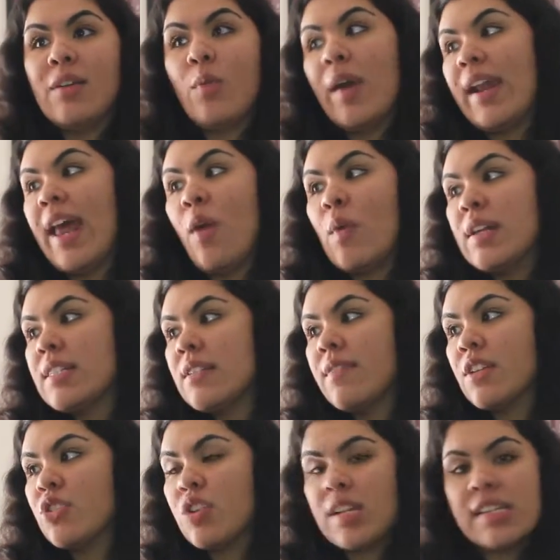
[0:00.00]
when I went to
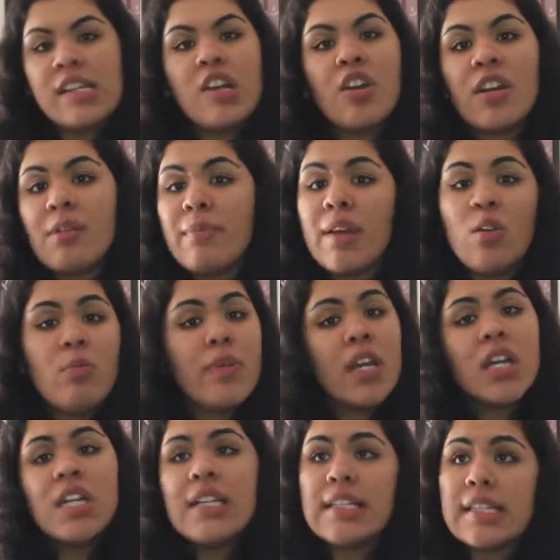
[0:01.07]
Victoria's Secret, I'm like, oh my
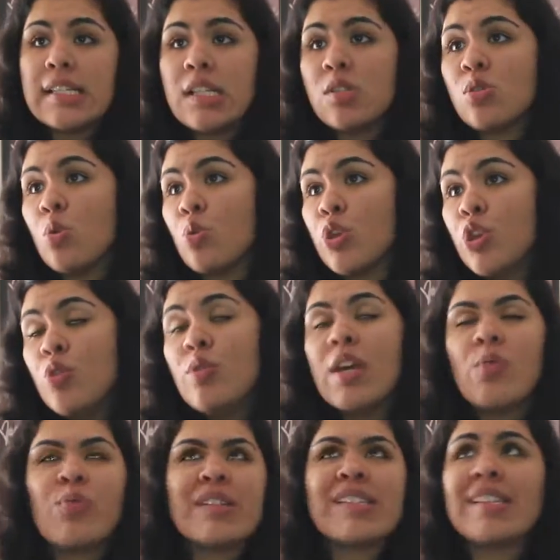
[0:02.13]
goodness, this is so cute.
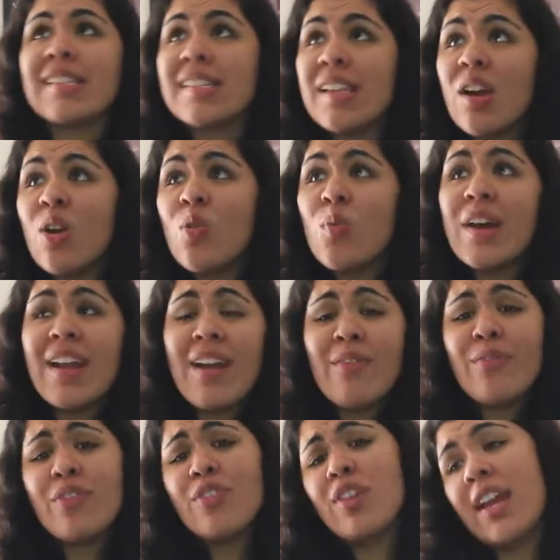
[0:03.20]
It was a sale,
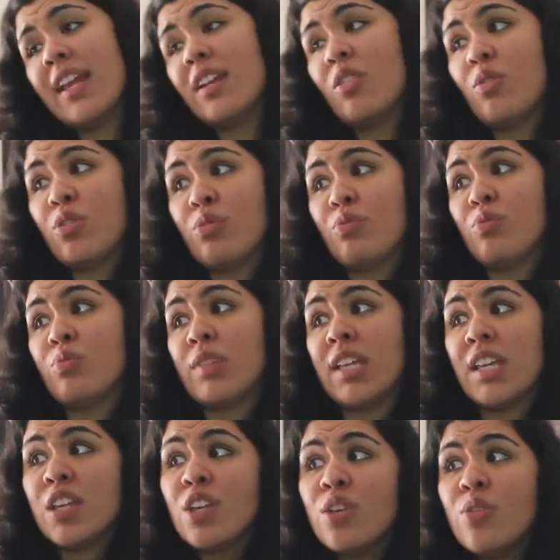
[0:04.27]
whatever, or they were really
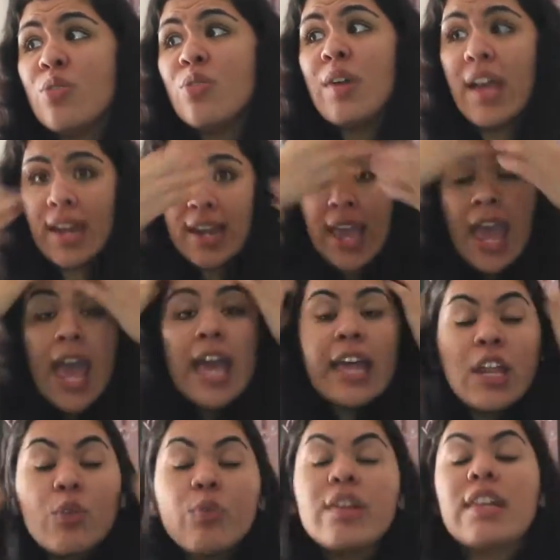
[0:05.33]
cute, and
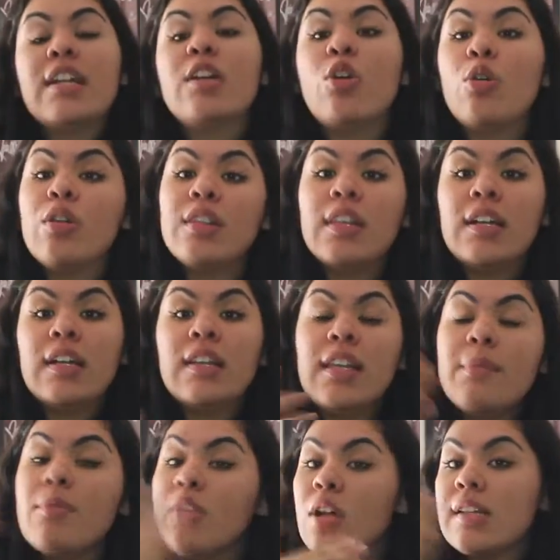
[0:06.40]
there were the
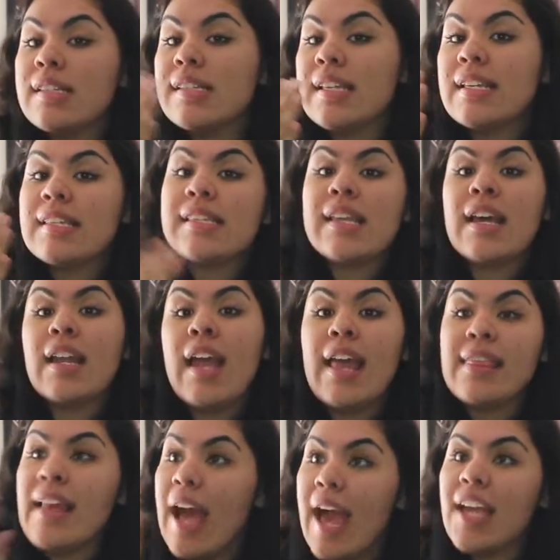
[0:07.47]
lip glosses
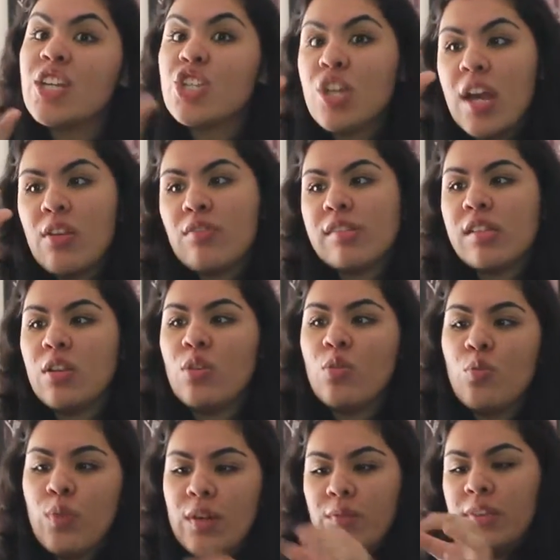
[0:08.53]
and the eyeshadows, the
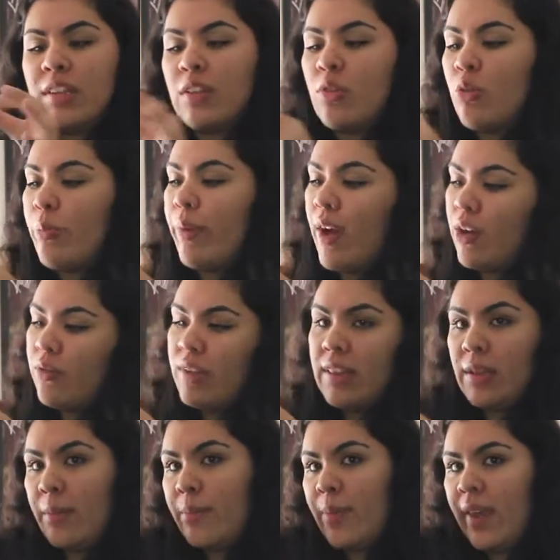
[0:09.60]
little one with the little bottle
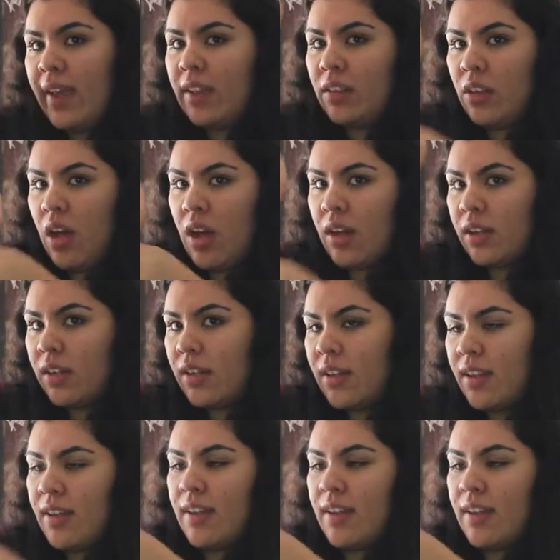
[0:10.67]
and the big long